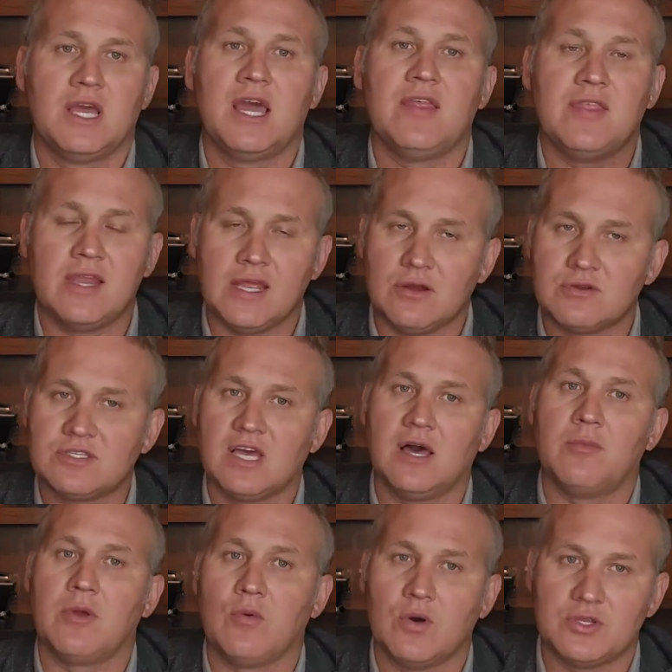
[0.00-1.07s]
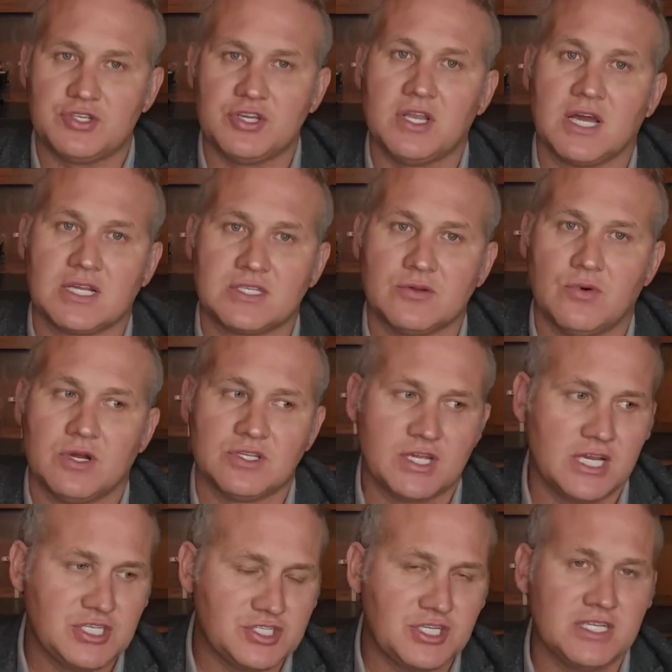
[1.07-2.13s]
And then he'll tell me what she likes to watch.
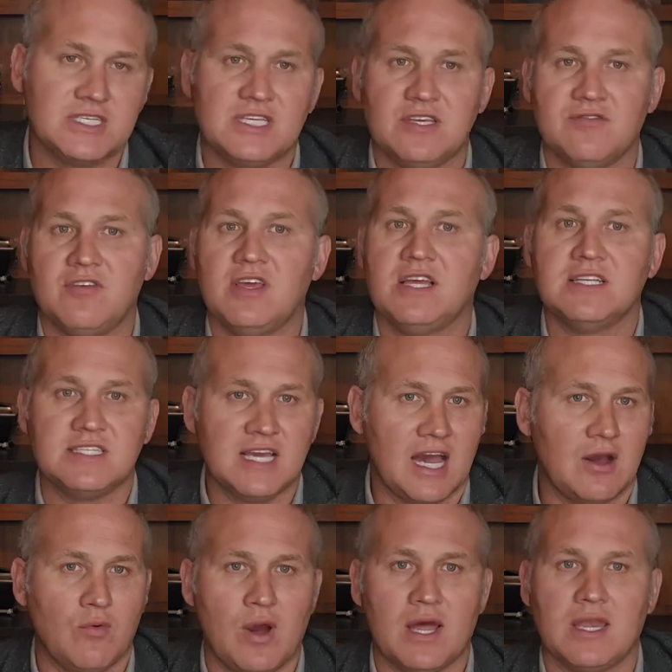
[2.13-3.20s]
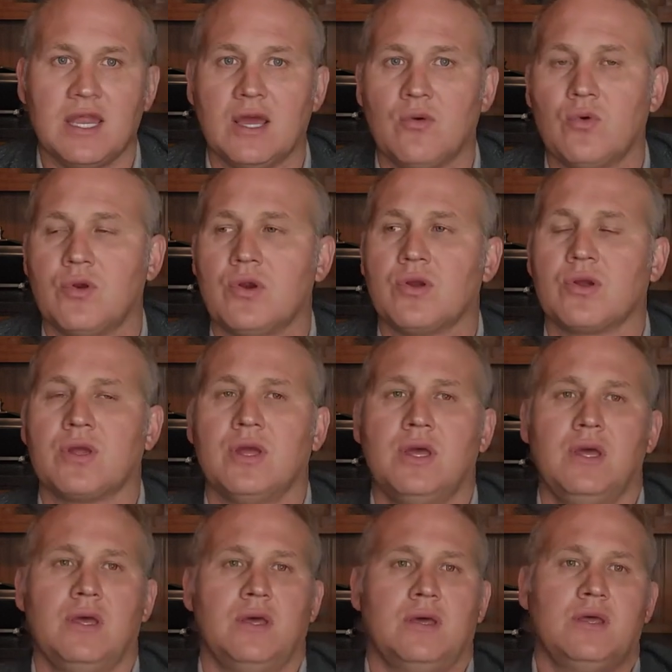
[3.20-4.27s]
HGTV, DIY Network,
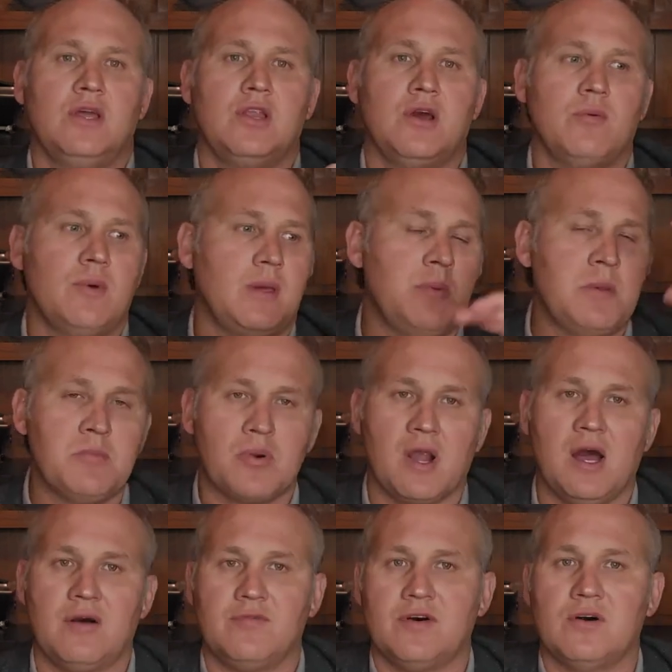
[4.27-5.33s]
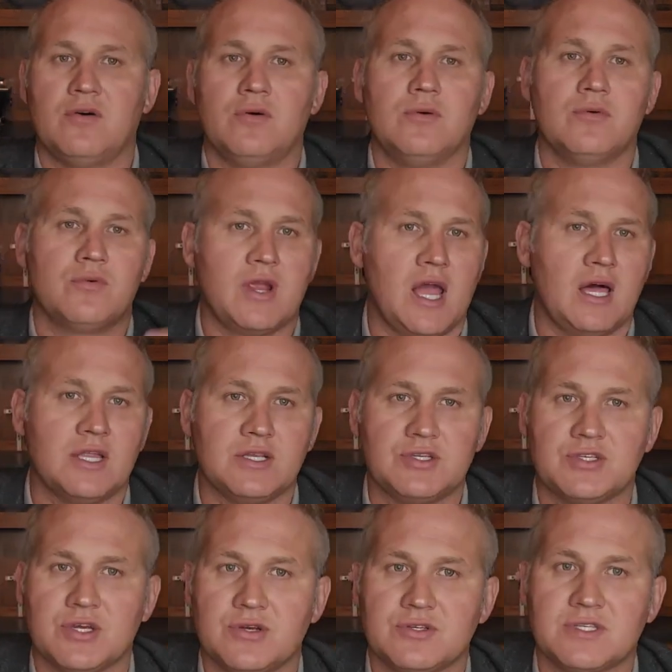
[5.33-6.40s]
you know, maybe Bravo, reality
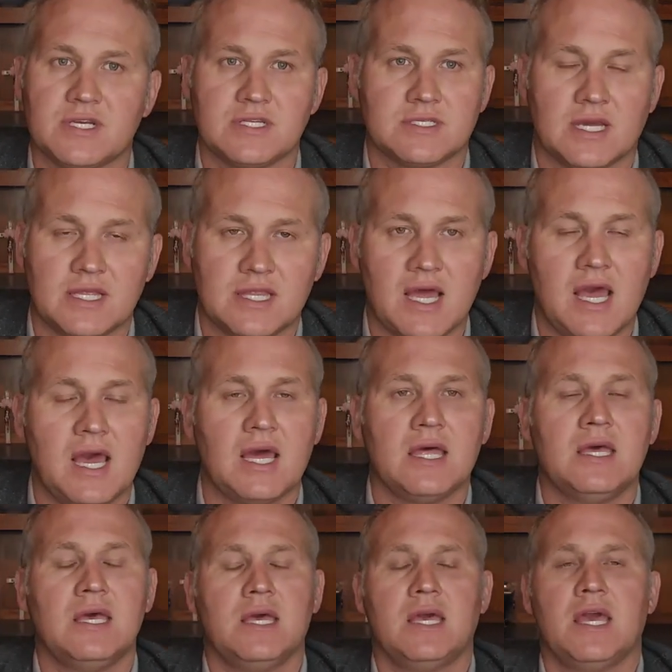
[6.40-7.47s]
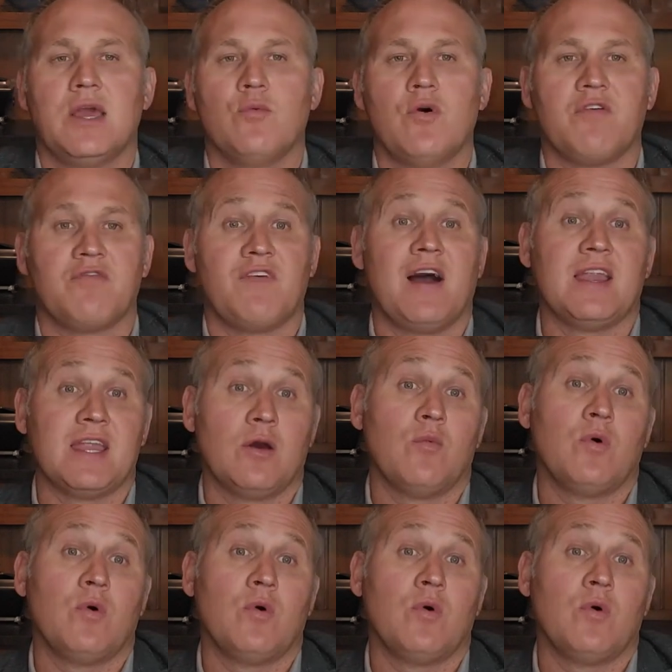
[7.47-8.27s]
shows, things like that. And we'll find